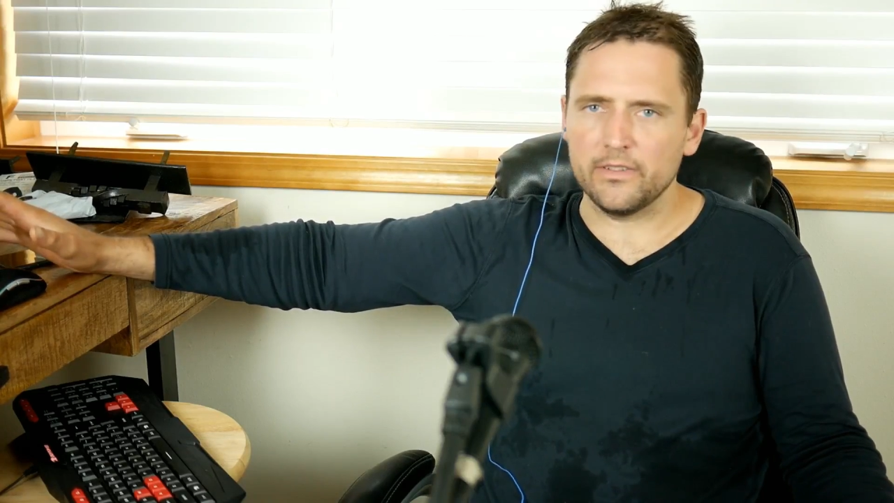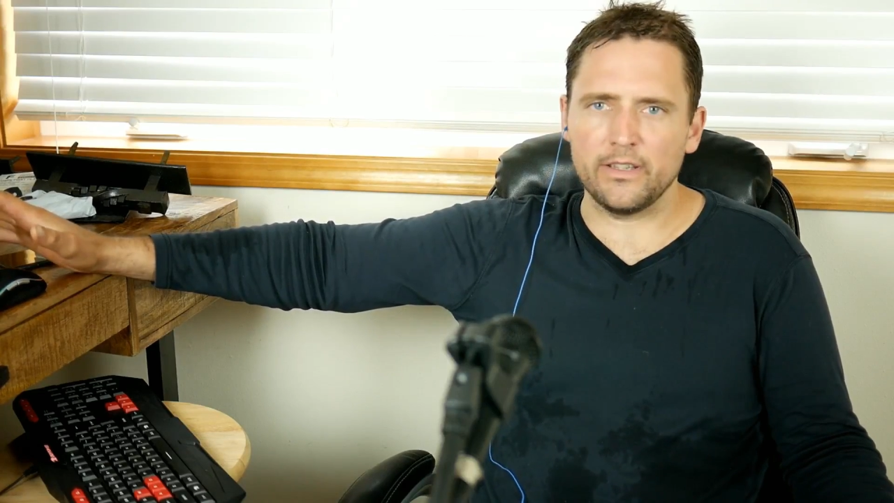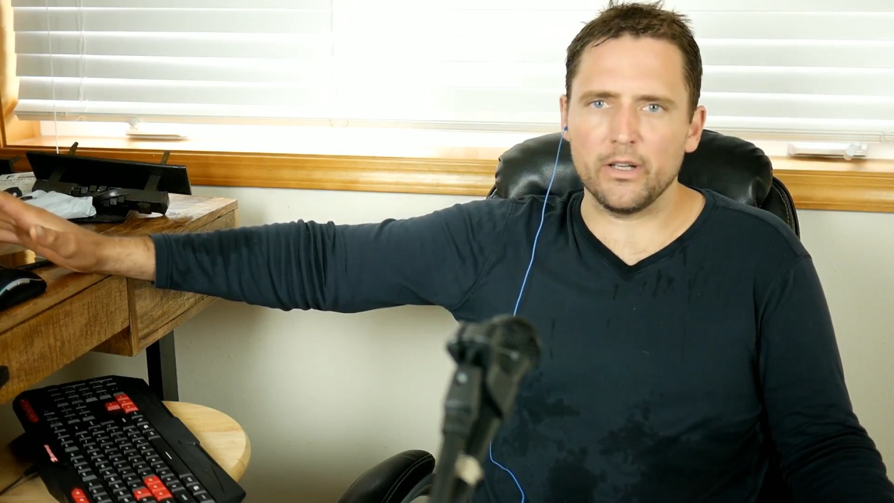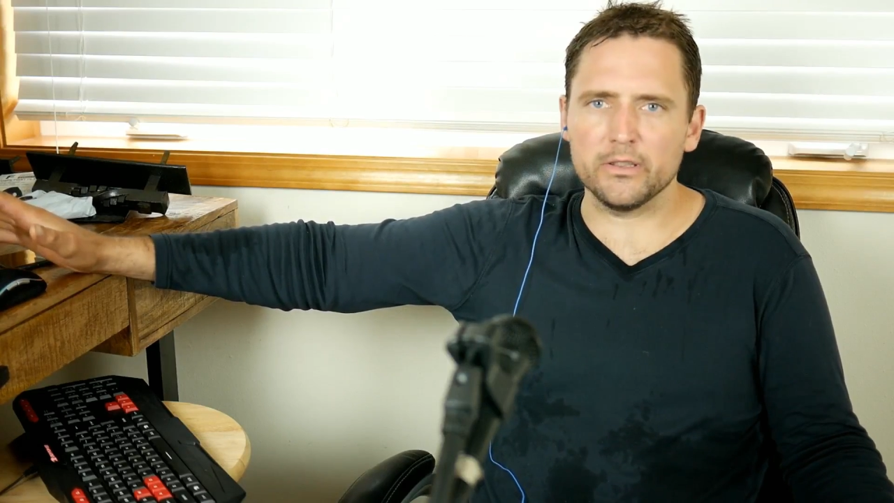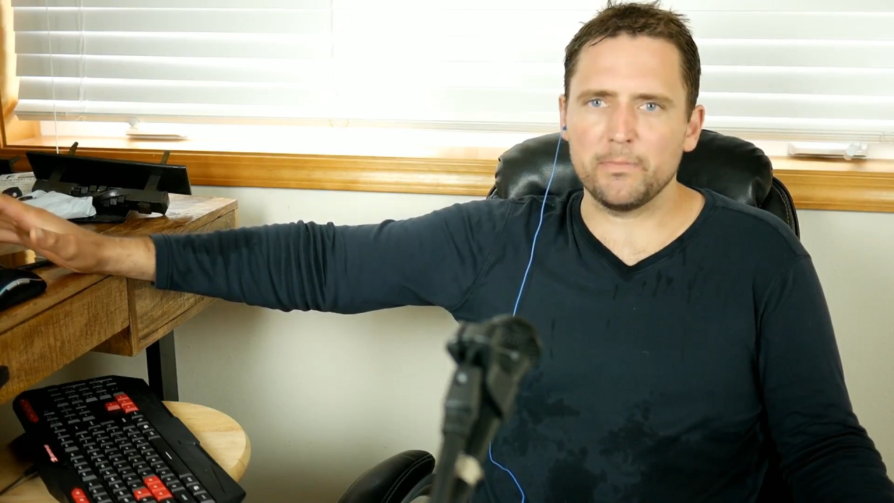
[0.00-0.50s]
that
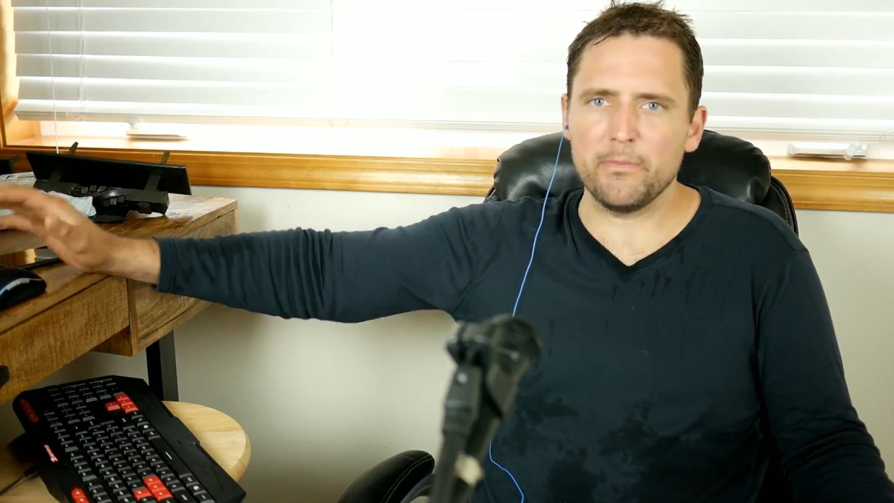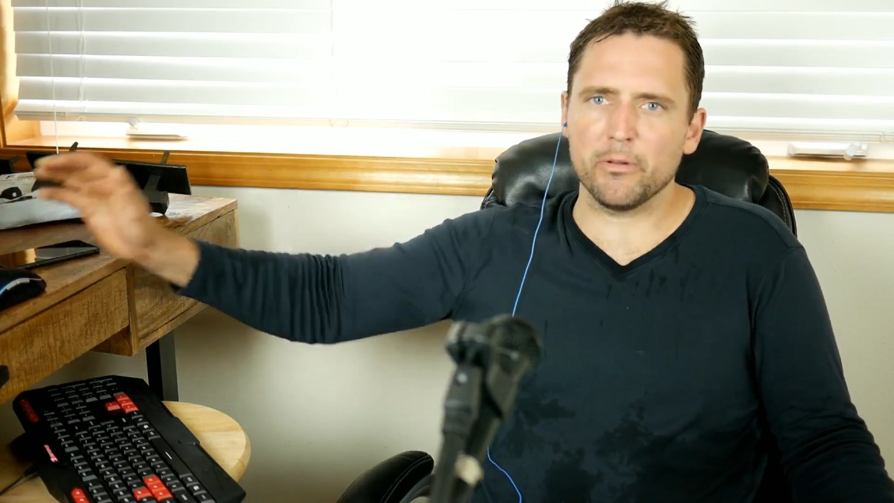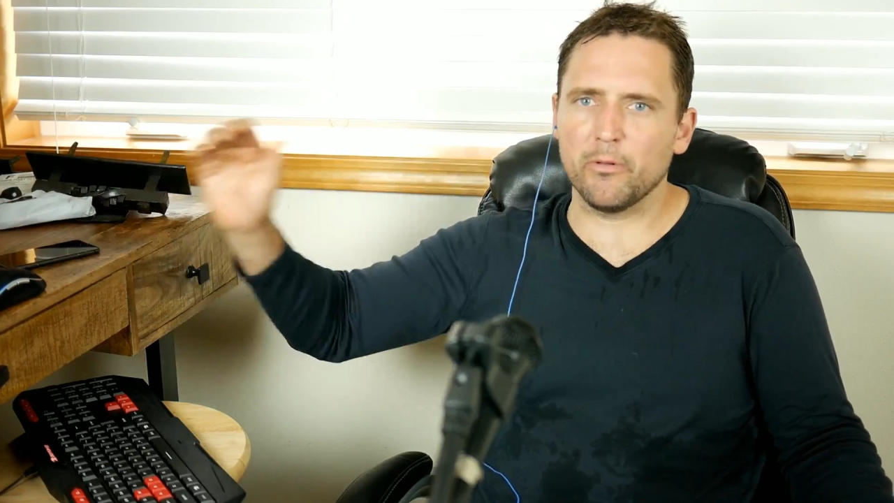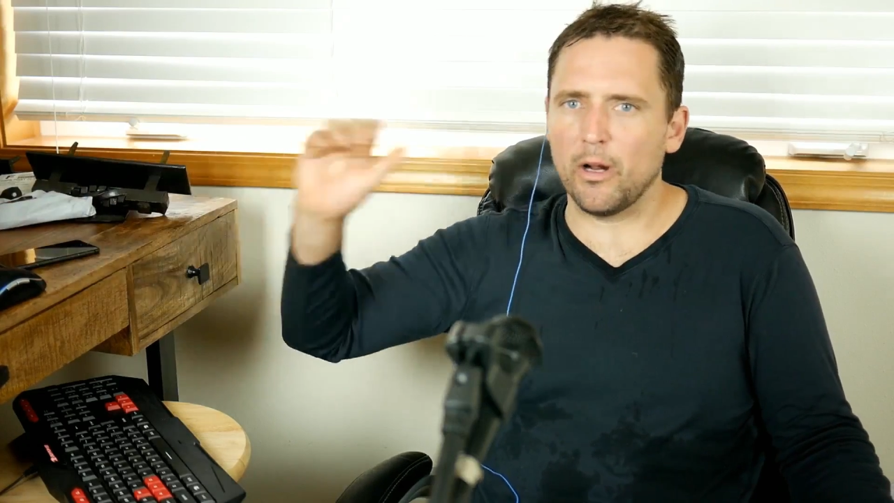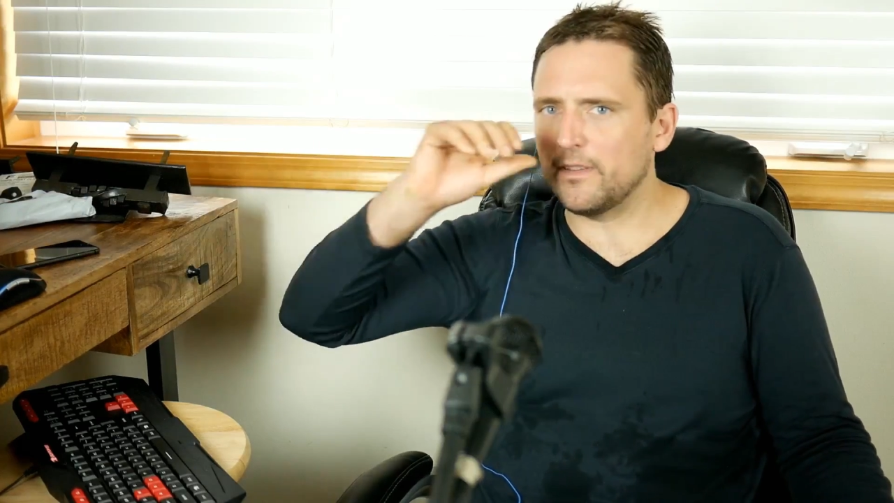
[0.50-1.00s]
those people
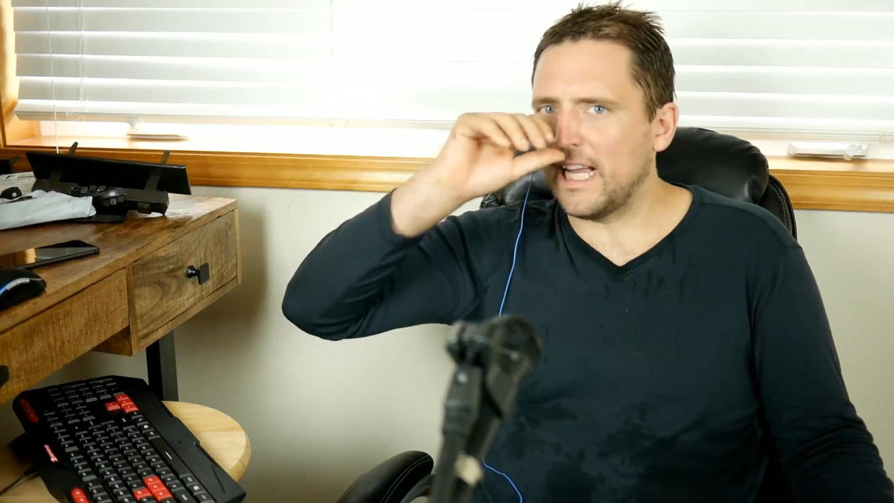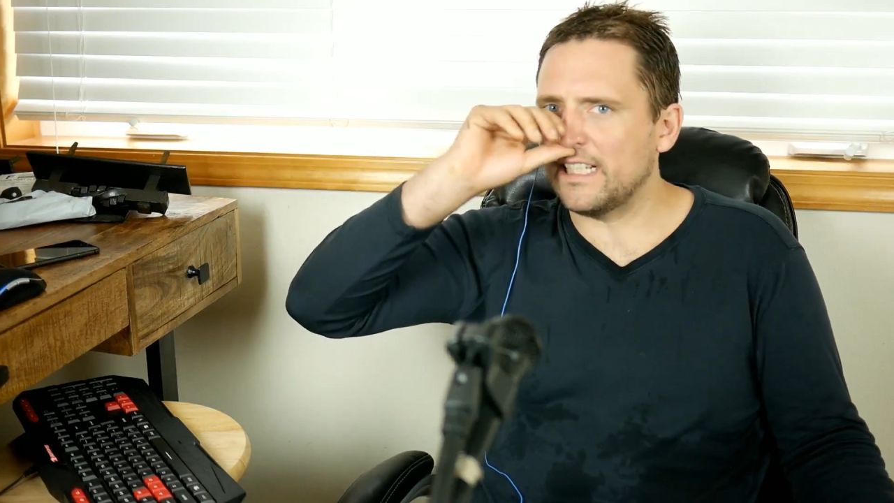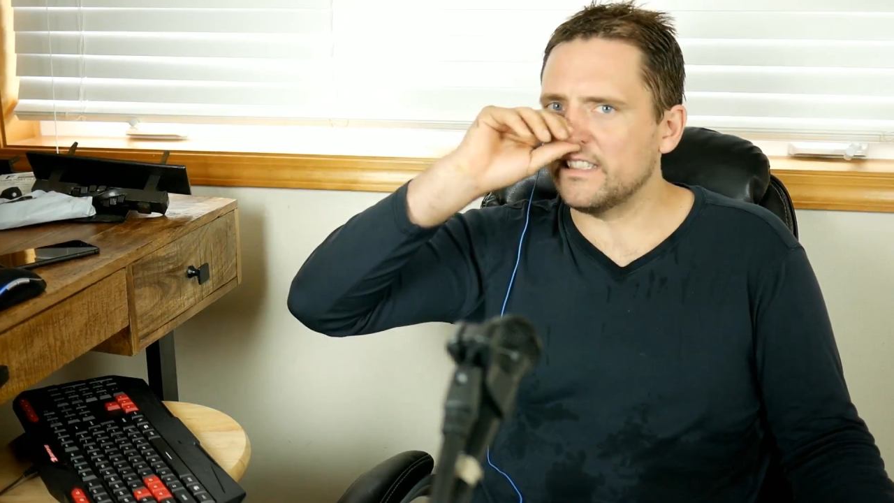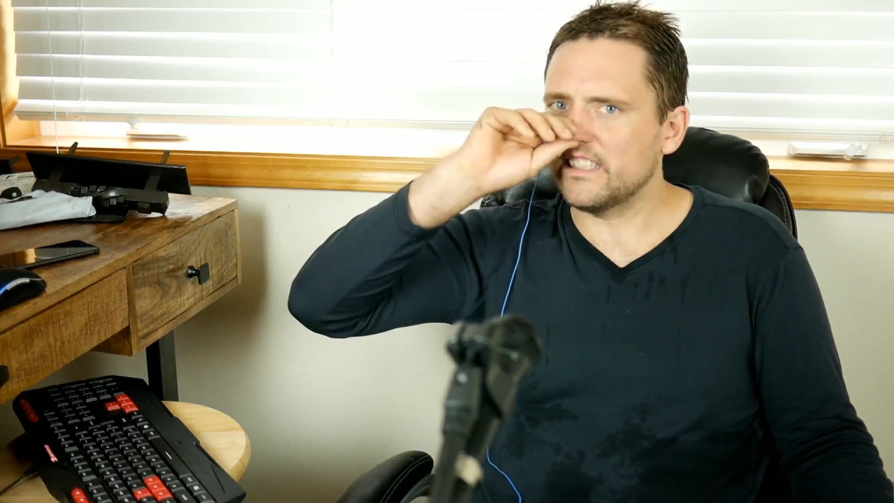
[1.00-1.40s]
wrote that